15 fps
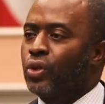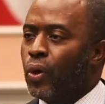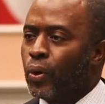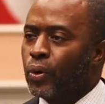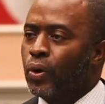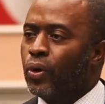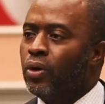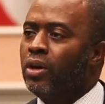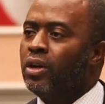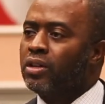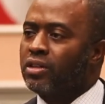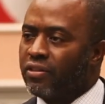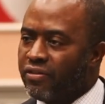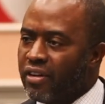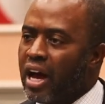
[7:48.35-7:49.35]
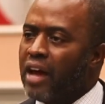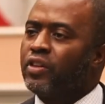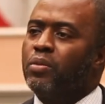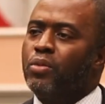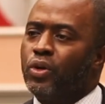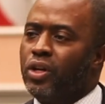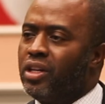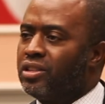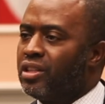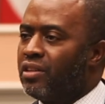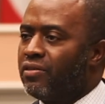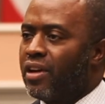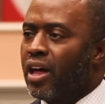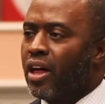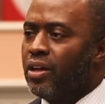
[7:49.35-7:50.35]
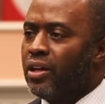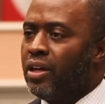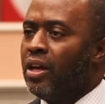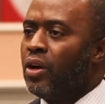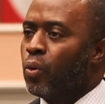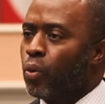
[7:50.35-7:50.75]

total to 5 communities in the Valley.